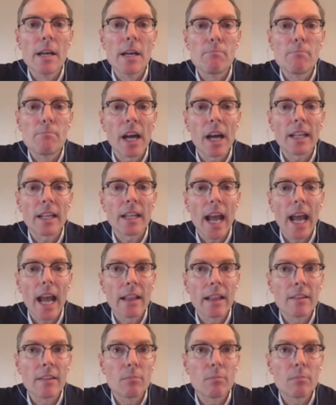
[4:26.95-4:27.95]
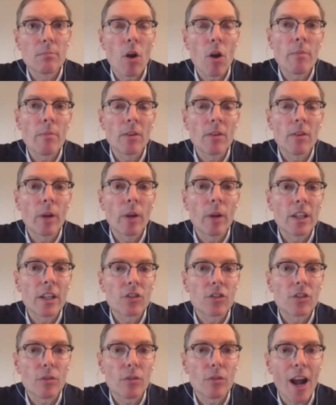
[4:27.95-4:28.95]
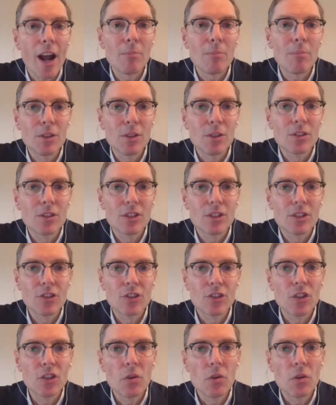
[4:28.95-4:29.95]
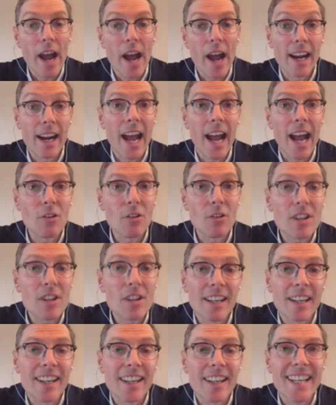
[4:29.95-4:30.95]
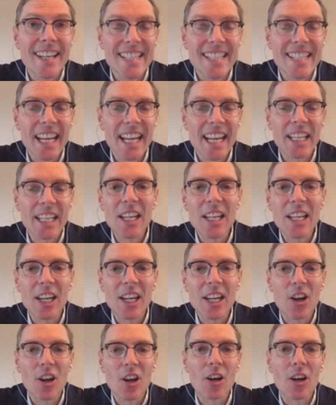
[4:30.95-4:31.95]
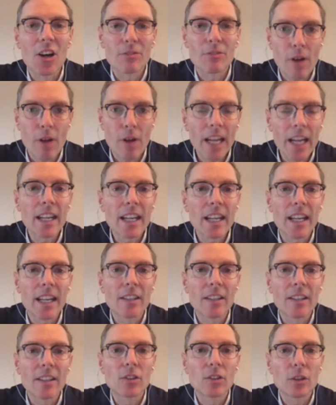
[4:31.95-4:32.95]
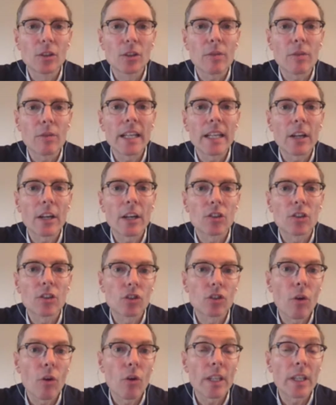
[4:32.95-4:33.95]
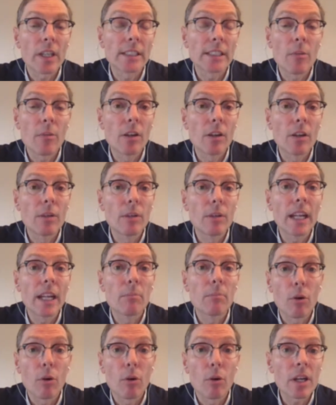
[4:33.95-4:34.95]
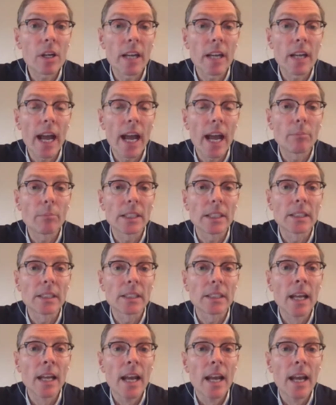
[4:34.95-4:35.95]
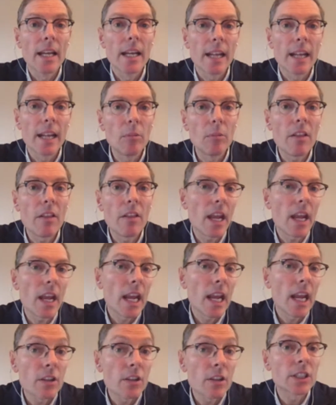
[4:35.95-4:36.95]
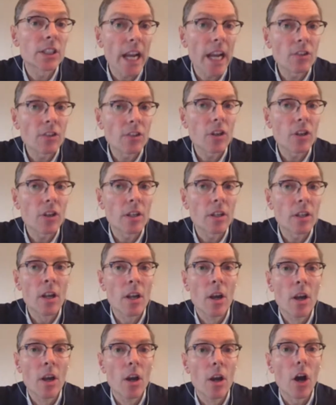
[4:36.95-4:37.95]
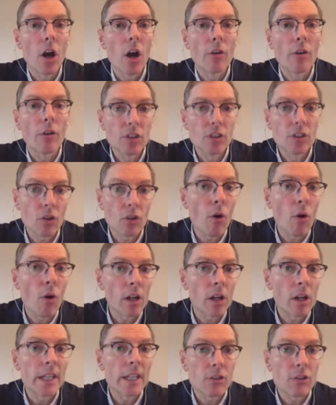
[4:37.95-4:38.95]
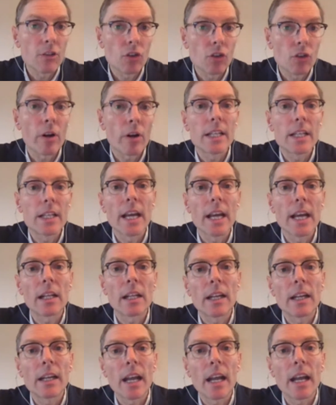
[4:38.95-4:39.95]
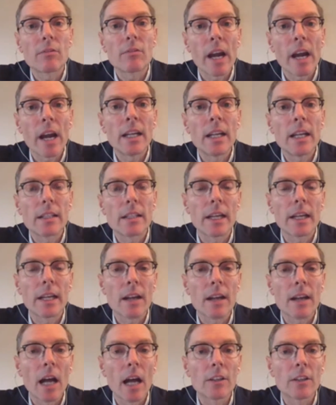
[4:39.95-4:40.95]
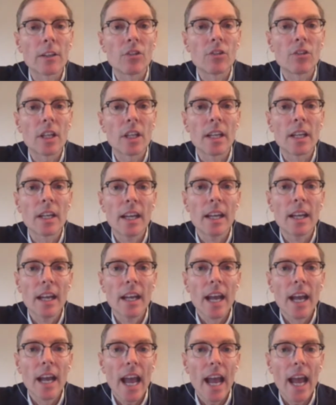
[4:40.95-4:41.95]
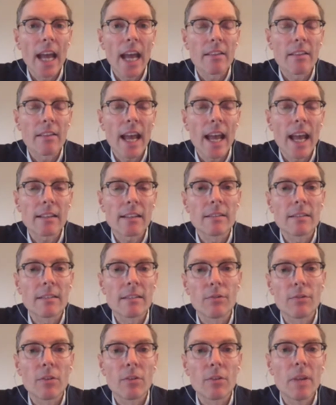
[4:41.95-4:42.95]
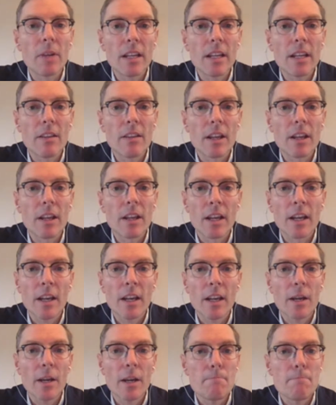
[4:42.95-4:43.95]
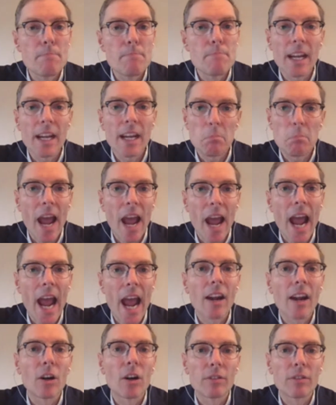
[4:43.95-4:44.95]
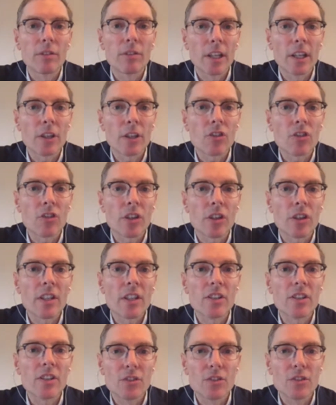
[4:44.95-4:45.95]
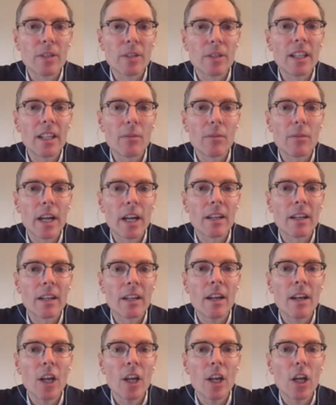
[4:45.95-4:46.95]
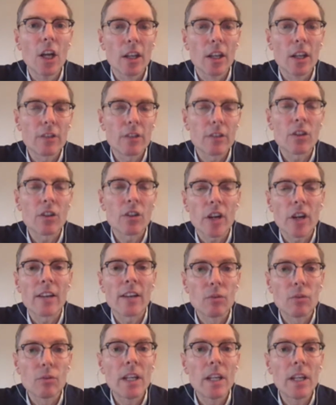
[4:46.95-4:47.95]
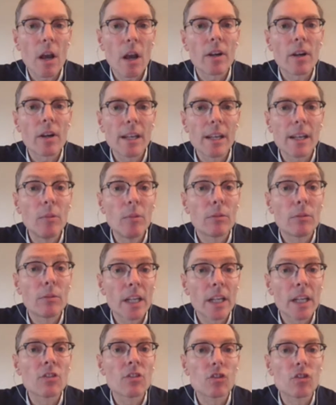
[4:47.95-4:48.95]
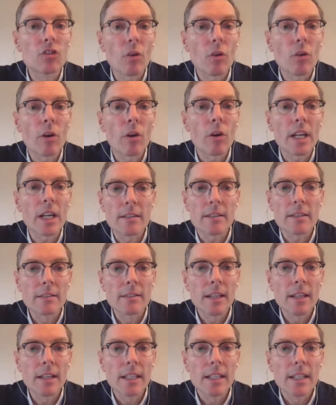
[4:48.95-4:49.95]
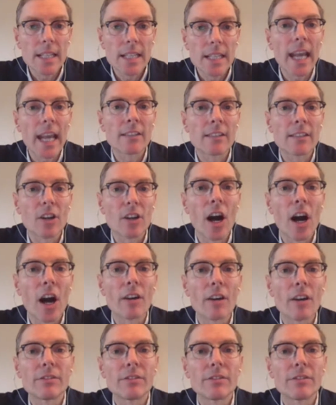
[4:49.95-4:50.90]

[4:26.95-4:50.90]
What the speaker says: But at this moment, when a scribe used this new accounting technique of writing to write down a story, something really important happens, namely the intersection of storytelling and writing technology. And that's, for me, the big bang of literature. This is really when literature as we know it, namely written stories, takes off.